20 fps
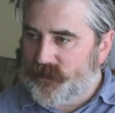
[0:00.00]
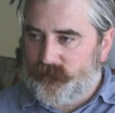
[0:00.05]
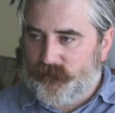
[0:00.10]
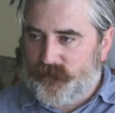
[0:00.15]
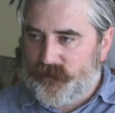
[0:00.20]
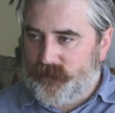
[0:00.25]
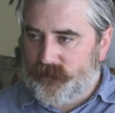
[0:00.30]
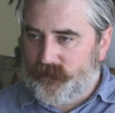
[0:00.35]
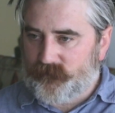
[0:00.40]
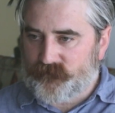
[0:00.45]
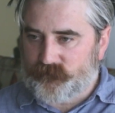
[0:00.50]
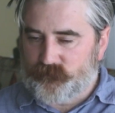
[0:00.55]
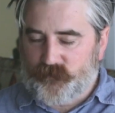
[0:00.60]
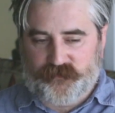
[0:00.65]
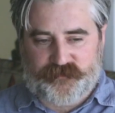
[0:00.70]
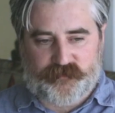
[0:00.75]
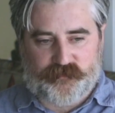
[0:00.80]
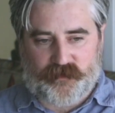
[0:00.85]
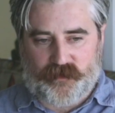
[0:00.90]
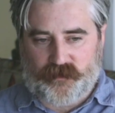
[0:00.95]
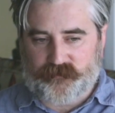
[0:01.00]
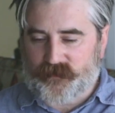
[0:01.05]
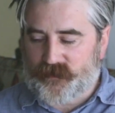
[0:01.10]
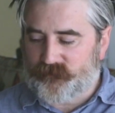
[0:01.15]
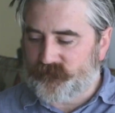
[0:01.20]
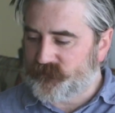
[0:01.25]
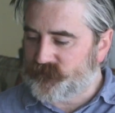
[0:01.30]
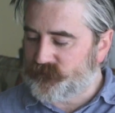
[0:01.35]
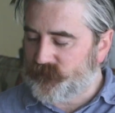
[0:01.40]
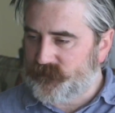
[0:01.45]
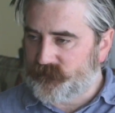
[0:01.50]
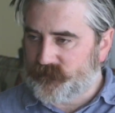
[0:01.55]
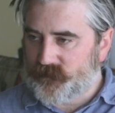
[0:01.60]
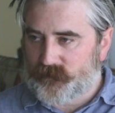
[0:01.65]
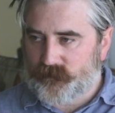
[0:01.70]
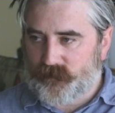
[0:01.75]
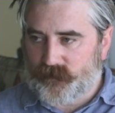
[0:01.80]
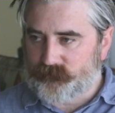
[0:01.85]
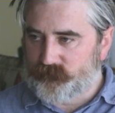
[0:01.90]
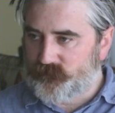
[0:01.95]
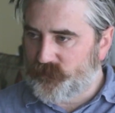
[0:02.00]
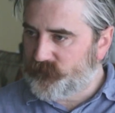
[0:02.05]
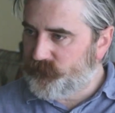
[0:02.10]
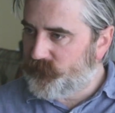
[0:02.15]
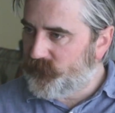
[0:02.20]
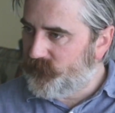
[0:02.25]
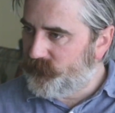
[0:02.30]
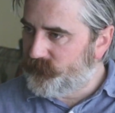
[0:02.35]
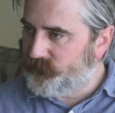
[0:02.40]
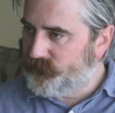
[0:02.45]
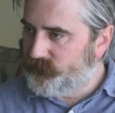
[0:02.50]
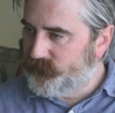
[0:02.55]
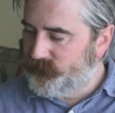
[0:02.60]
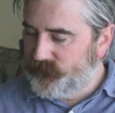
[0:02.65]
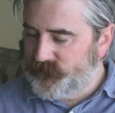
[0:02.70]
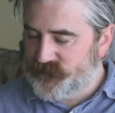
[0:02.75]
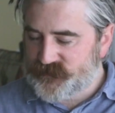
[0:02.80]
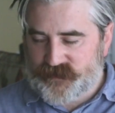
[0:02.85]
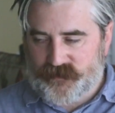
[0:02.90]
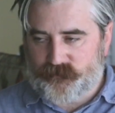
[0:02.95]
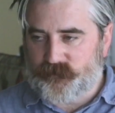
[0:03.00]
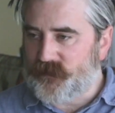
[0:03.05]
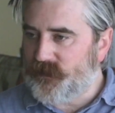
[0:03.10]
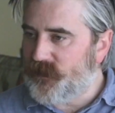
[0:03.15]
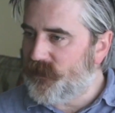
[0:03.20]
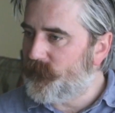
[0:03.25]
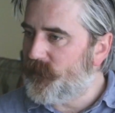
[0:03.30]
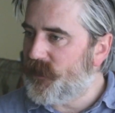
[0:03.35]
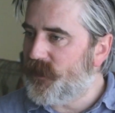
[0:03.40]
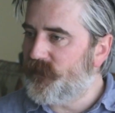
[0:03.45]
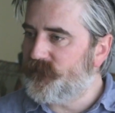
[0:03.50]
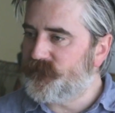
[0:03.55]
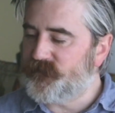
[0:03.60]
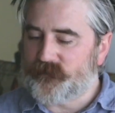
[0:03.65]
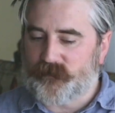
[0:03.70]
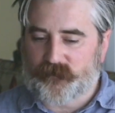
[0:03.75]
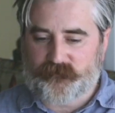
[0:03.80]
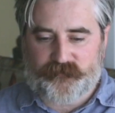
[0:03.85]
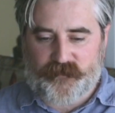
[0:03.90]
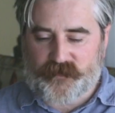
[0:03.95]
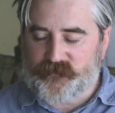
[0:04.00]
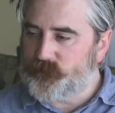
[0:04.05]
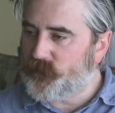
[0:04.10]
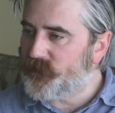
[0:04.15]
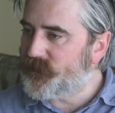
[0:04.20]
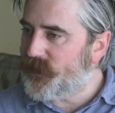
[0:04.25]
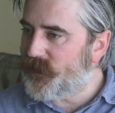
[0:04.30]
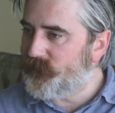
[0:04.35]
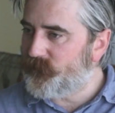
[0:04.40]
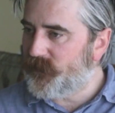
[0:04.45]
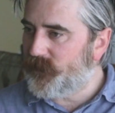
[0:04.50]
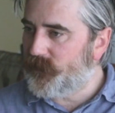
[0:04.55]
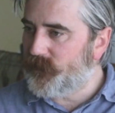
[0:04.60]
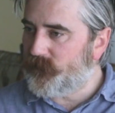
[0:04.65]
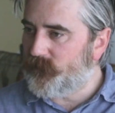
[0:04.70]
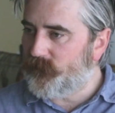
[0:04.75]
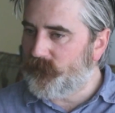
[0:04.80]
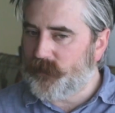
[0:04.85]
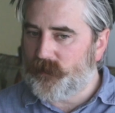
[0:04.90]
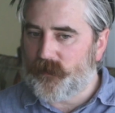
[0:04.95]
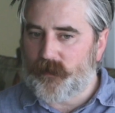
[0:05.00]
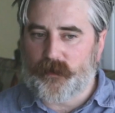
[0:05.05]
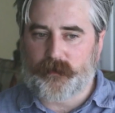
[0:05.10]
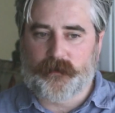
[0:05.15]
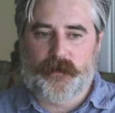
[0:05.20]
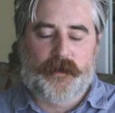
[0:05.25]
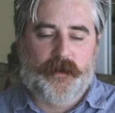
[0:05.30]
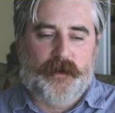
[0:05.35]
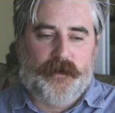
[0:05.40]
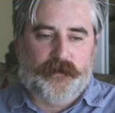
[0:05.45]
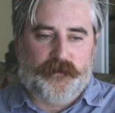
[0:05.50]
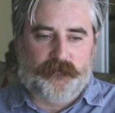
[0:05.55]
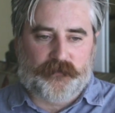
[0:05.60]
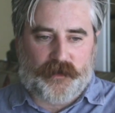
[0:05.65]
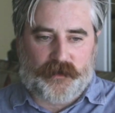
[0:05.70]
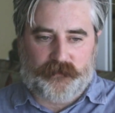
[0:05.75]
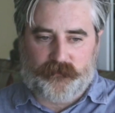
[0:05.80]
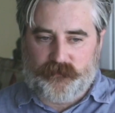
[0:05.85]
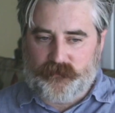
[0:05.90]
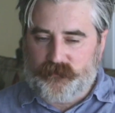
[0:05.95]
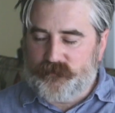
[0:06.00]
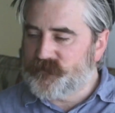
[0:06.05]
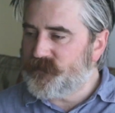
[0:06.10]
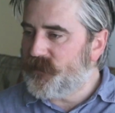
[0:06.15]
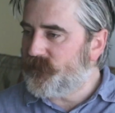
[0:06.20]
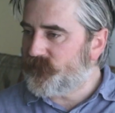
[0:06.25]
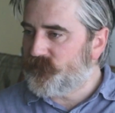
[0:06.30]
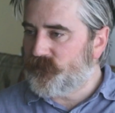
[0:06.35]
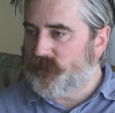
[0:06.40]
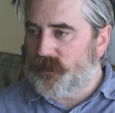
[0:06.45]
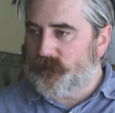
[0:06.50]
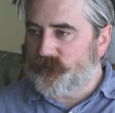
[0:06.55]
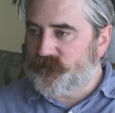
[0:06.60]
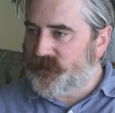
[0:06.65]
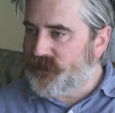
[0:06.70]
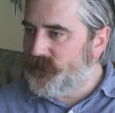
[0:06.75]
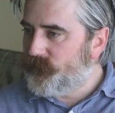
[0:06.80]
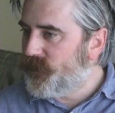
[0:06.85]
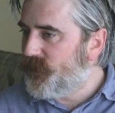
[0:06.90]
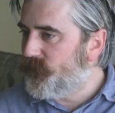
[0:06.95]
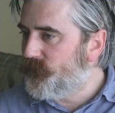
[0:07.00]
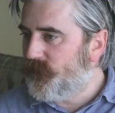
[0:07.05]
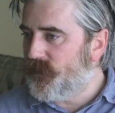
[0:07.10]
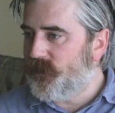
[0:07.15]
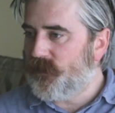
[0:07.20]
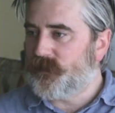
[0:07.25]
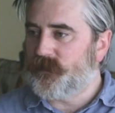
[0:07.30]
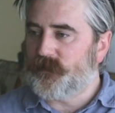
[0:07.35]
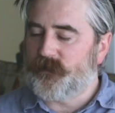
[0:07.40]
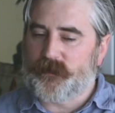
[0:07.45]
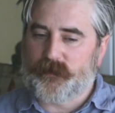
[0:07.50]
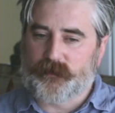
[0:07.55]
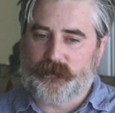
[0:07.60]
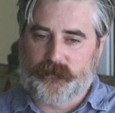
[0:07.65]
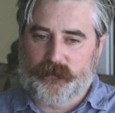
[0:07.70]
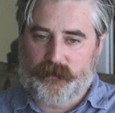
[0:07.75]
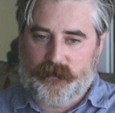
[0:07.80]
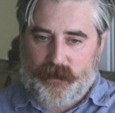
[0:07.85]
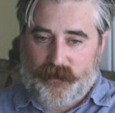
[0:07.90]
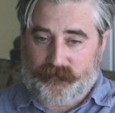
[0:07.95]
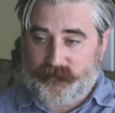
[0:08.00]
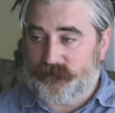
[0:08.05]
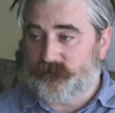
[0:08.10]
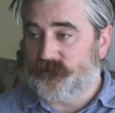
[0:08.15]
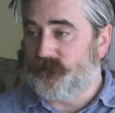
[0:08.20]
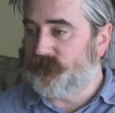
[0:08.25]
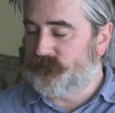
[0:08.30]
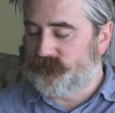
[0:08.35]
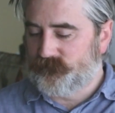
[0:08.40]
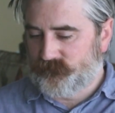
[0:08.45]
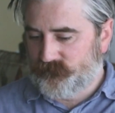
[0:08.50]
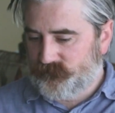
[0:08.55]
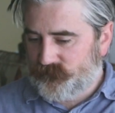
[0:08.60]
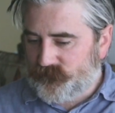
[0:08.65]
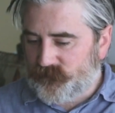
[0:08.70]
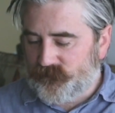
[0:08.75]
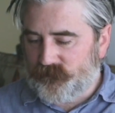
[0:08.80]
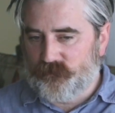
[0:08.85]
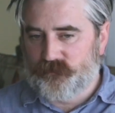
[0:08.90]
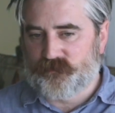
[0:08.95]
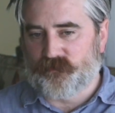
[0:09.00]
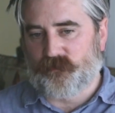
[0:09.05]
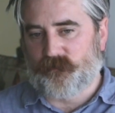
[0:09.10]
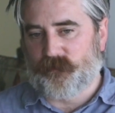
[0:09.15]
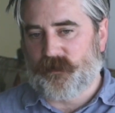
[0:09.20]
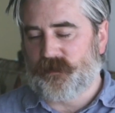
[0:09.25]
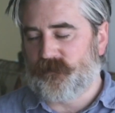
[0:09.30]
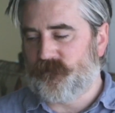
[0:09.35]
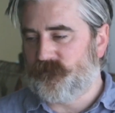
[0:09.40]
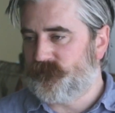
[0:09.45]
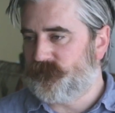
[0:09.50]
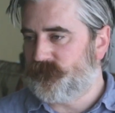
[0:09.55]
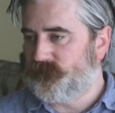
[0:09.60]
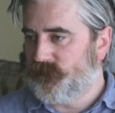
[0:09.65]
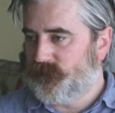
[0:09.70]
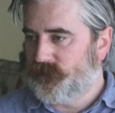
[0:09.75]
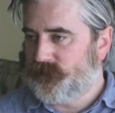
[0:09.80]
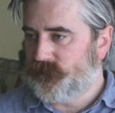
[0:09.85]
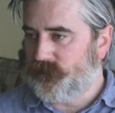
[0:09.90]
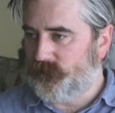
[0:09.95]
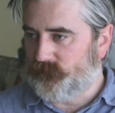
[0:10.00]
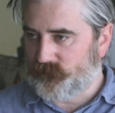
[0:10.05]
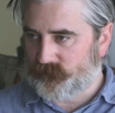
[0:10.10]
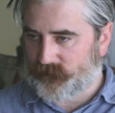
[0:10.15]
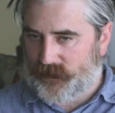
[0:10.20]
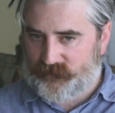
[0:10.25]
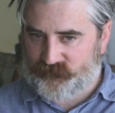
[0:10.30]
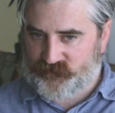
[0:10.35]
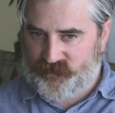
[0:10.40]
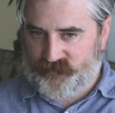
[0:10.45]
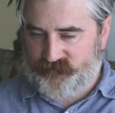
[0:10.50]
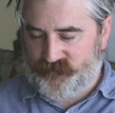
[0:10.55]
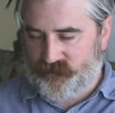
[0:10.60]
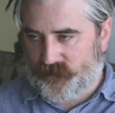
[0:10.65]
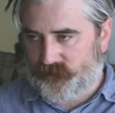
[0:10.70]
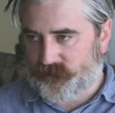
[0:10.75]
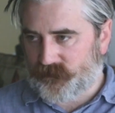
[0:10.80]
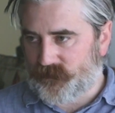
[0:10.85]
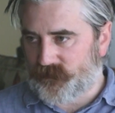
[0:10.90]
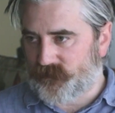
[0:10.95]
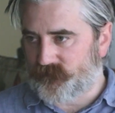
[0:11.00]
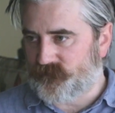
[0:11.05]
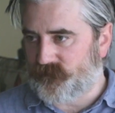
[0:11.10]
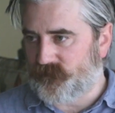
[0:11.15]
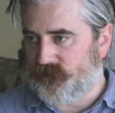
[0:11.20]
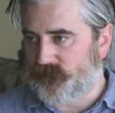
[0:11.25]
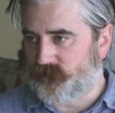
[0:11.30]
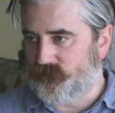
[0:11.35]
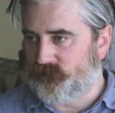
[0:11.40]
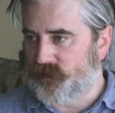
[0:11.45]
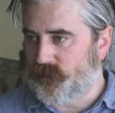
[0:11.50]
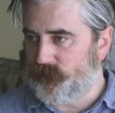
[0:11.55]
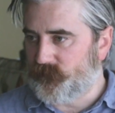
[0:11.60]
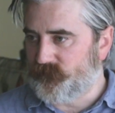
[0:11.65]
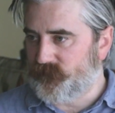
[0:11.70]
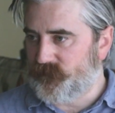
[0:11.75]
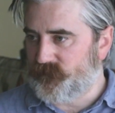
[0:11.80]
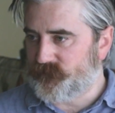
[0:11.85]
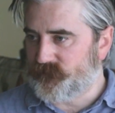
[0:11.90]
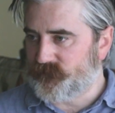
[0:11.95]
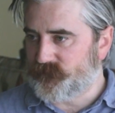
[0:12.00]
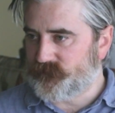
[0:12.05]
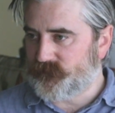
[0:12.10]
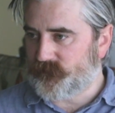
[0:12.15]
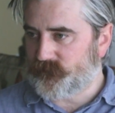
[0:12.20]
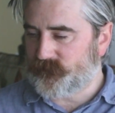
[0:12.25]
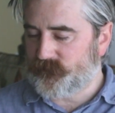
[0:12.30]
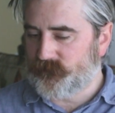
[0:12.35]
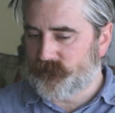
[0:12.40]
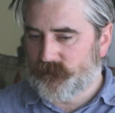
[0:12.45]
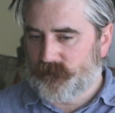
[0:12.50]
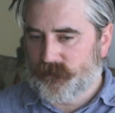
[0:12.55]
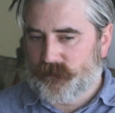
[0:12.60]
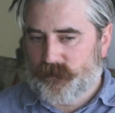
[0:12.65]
campaigns, multi-pronged efforts where you've got, like, BookBub, CPM ads, you've got Facebook campaign going on, you've got newsletter swaps, email marketing, and then the usual way of, you know, advertising on ENT and Robin Reads and stuff.